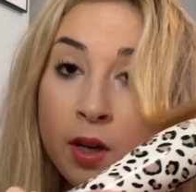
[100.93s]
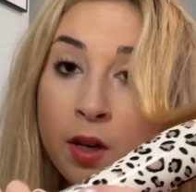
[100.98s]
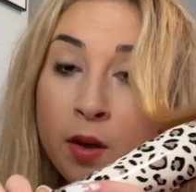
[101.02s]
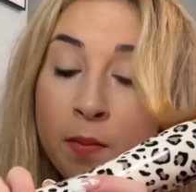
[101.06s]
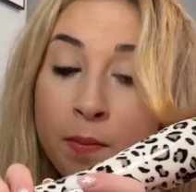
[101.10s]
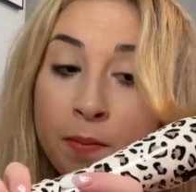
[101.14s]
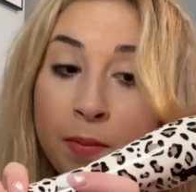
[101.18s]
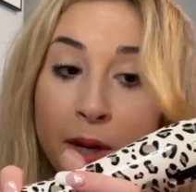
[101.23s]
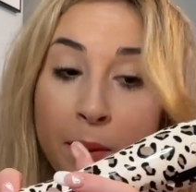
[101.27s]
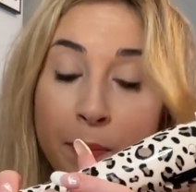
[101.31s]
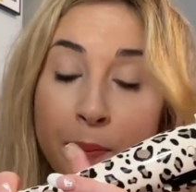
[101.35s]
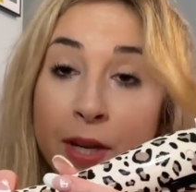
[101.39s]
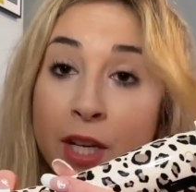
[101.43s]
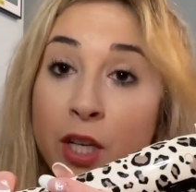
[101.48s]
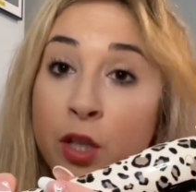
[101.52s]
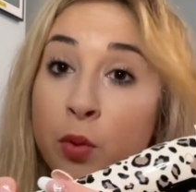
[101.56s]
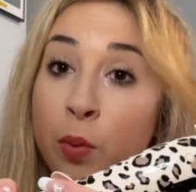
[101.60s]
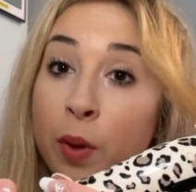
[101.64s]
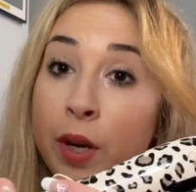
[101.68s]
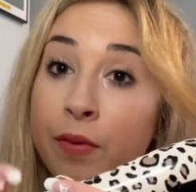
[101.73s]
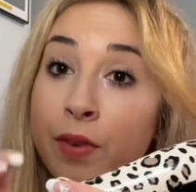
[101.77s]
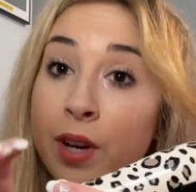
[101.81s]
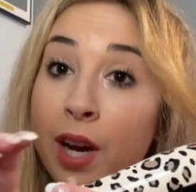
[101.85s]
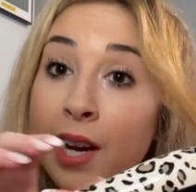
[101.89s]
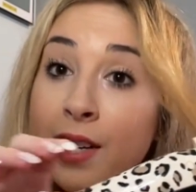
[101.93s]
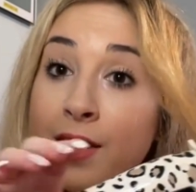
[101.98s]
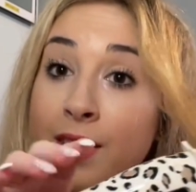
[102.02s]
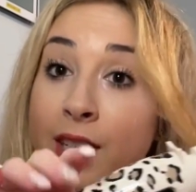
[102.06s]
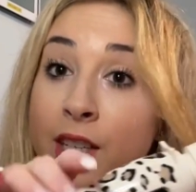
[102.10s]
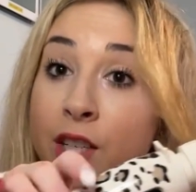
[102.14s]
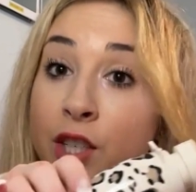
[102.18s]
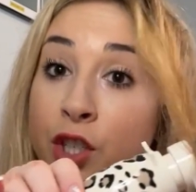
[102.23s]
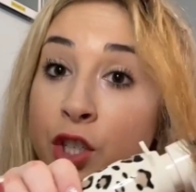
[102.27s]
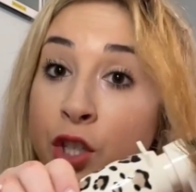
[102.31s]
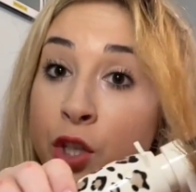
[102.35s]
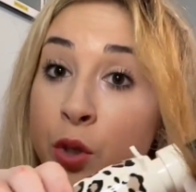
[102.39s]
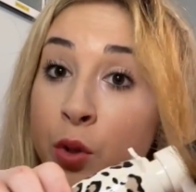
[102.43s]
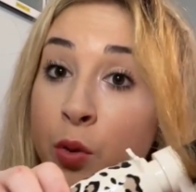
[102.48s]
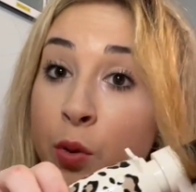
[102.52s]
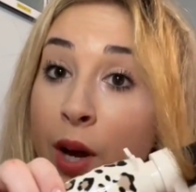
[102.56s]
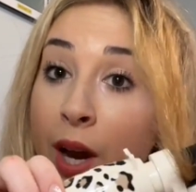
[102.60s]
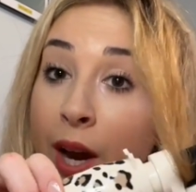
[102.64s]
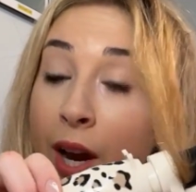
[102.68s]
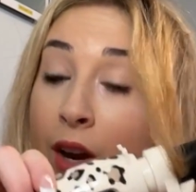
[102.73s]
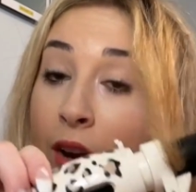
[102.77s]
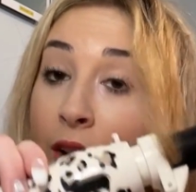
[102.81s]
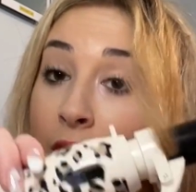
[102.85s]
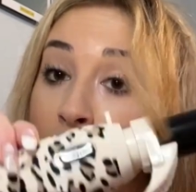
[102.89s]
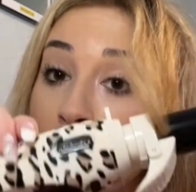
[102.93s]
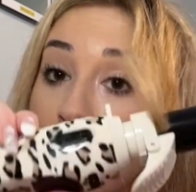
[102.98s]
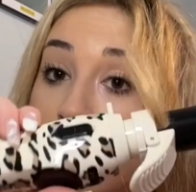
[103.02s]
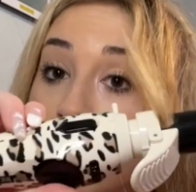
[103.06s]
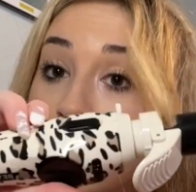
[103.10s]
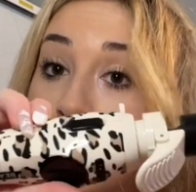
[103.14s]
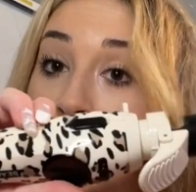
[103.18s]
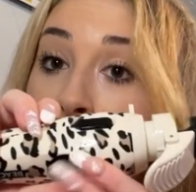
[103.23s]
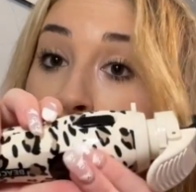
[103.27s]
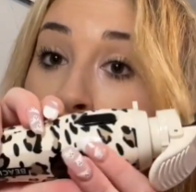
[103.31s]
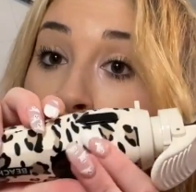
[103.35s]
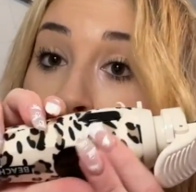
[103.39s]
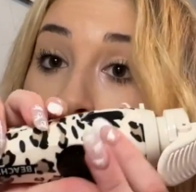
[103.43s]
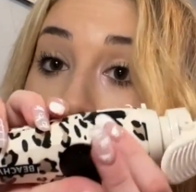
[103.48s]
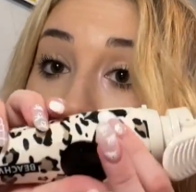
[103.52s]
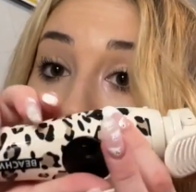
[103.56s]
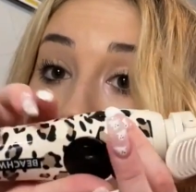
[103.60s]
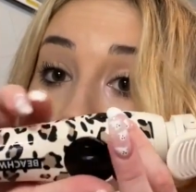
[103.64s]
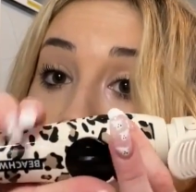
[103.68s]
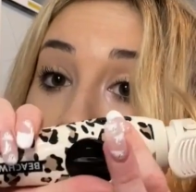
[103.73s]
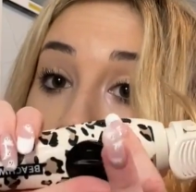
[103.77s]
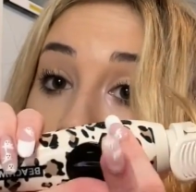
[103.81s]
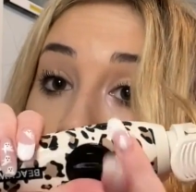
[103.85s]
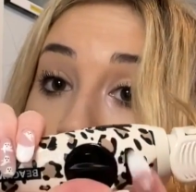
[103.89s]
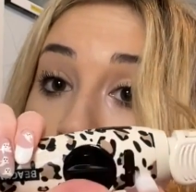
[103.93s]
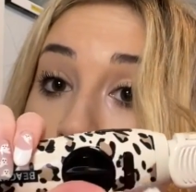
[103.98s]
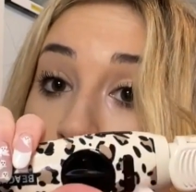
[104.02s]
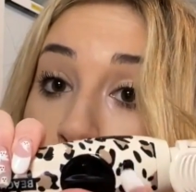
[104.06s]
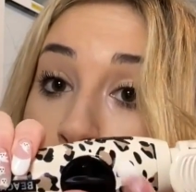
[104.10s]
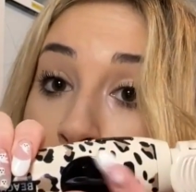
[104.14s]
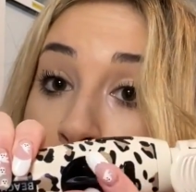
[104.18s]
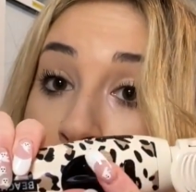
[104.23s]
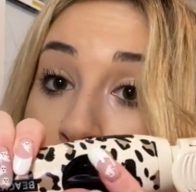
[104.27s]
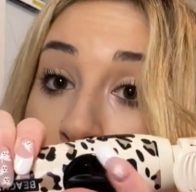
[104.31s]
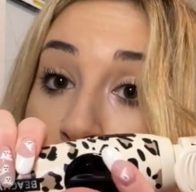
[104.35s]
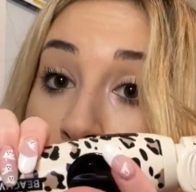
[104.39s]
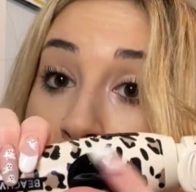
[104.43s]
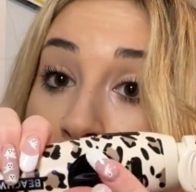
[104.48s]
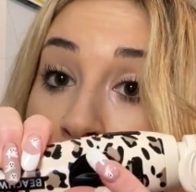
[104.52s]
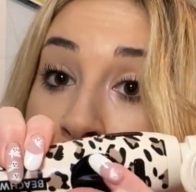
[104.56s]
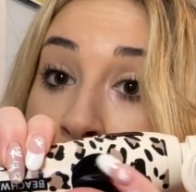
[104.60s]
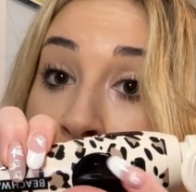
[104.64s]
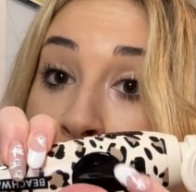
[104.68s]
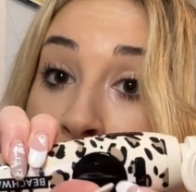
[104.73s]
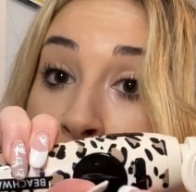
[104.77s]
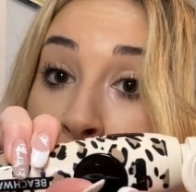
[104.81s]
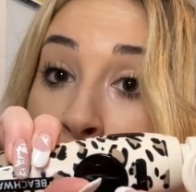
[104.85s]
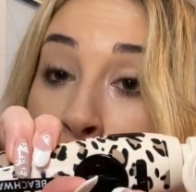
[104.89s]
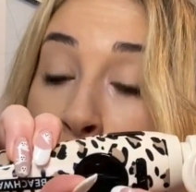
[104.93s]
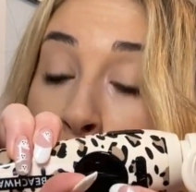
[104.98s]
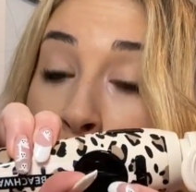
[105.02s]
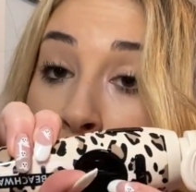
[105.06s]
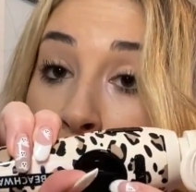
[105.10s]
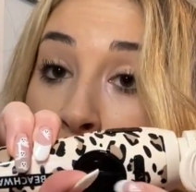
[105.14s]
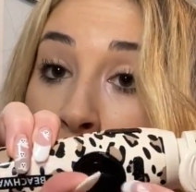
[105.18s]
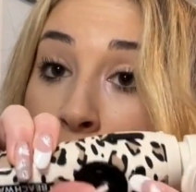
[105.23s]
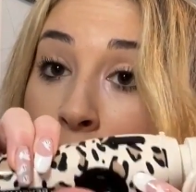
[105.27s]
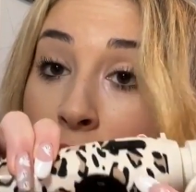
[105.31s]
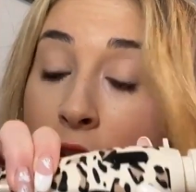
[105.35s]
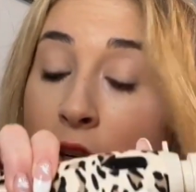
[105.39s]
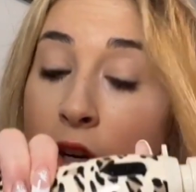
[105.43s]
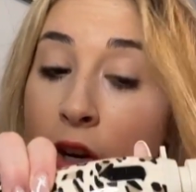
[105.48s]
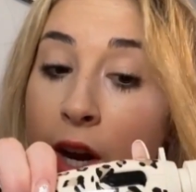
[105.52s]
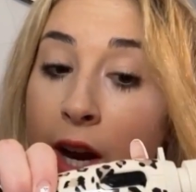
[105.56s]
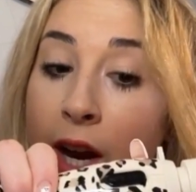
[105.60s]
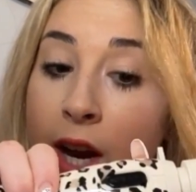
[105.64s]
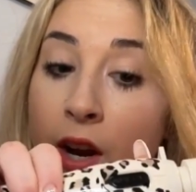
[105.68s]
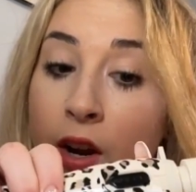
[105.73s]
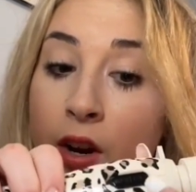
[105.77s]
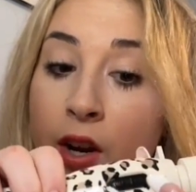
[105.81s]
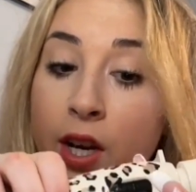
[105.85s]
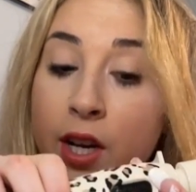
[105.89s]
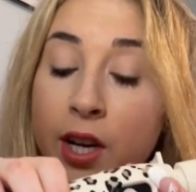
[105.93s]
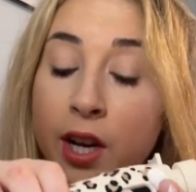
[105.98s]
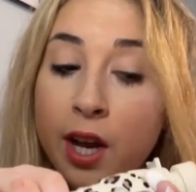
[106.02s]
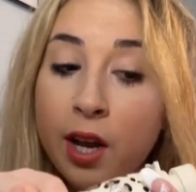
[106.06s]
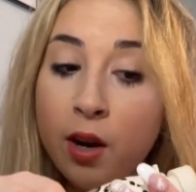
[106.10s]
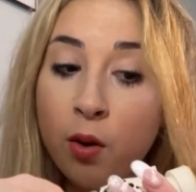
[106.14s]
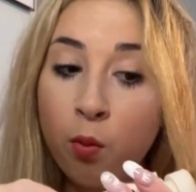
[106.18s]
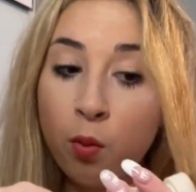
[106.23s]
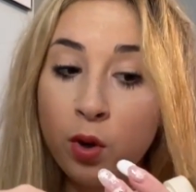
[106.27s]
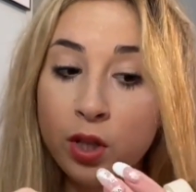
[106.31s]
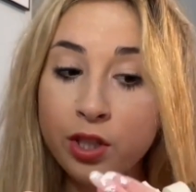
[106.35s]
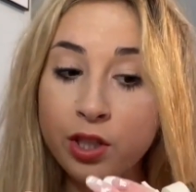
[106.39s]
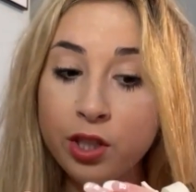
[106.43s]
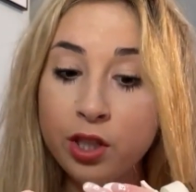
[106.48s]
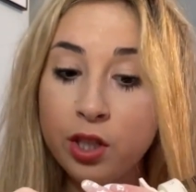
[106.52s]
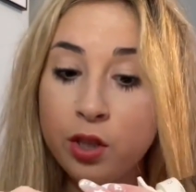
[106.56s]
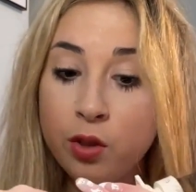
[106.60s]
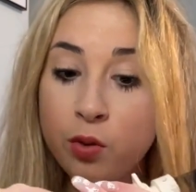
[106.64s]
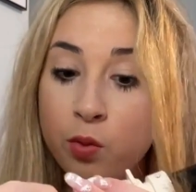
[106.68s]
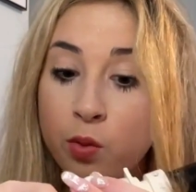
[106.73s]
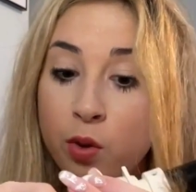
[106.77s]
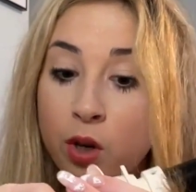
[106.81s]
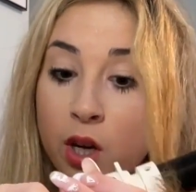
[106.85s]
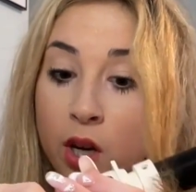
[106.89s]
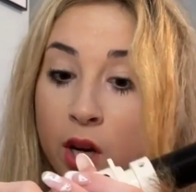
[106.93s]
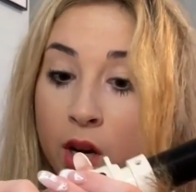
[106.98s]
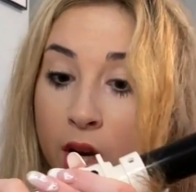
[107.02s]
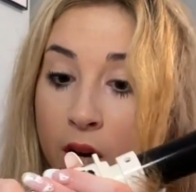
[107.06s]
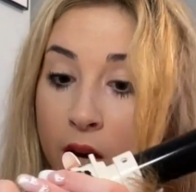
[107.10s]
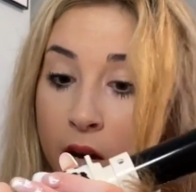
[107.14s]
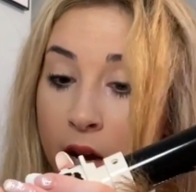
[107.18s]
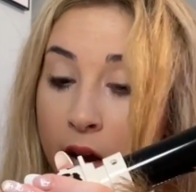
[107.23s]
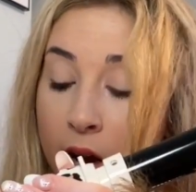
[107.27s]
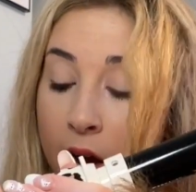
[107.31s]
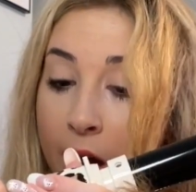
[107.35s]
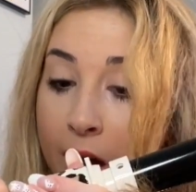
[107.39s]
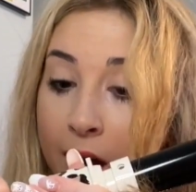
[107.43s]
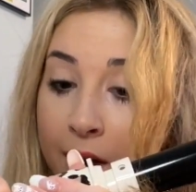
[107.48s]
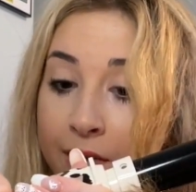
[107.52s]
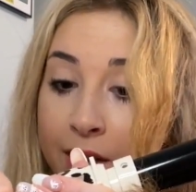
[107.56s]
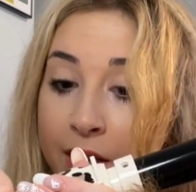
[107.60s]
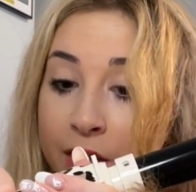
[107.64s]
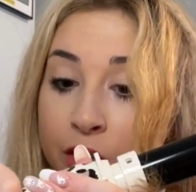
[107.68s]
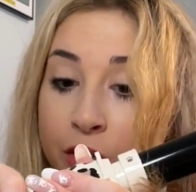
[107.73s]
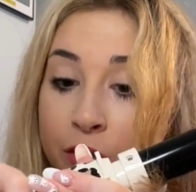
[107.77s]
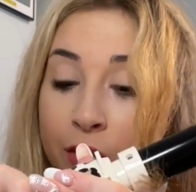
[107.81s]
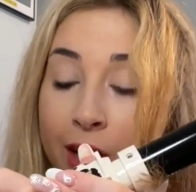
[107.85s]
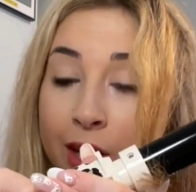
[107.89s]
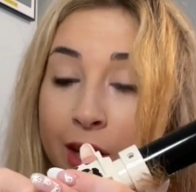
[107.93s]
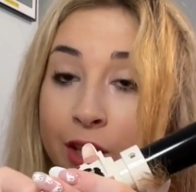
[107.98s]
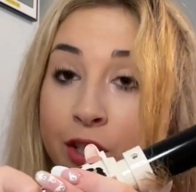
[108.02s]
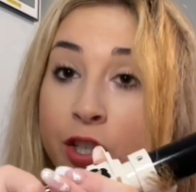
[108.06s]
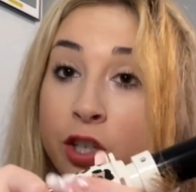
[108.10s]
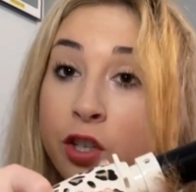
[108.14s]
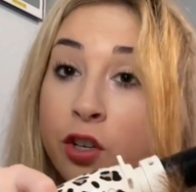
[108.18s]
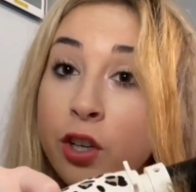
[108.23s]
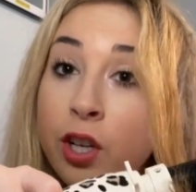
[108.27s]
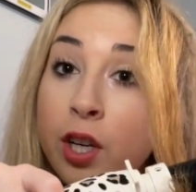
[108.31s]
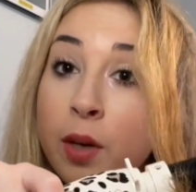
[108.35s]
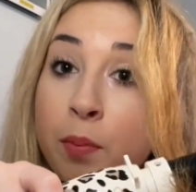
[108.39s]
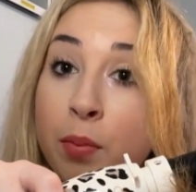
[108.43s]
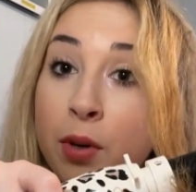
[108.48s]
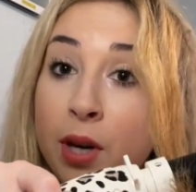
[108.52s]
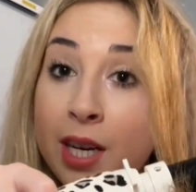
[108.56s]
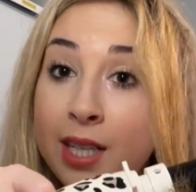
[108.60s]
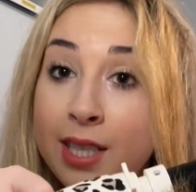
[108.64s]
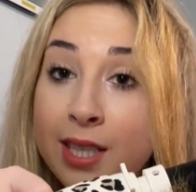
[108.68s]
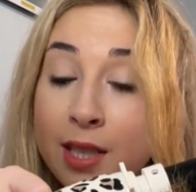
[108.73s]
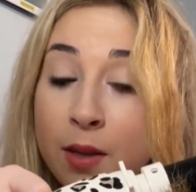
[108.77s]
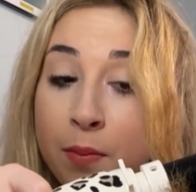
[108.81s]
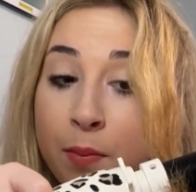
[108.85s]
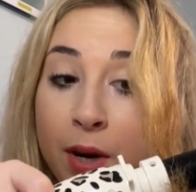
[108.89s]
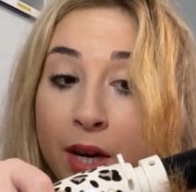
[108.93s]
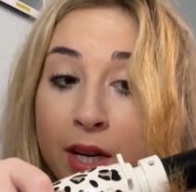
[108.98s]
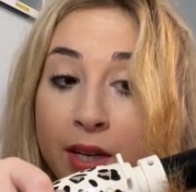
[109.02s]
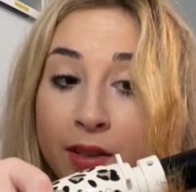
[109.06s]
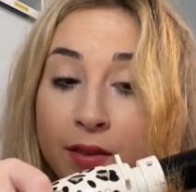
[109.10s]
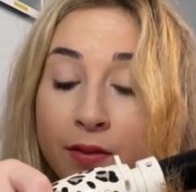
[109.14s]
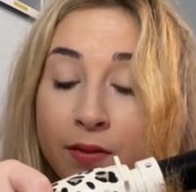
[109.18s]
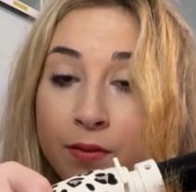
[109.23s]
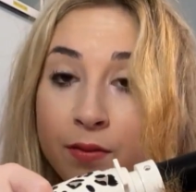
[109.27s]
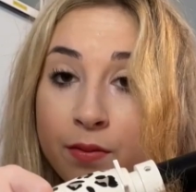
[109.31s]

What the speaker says: My beach waver has these 2 arrows here. You're going to choose which direction you want to curl your hair in, and once you have that direction, you're going to press the button.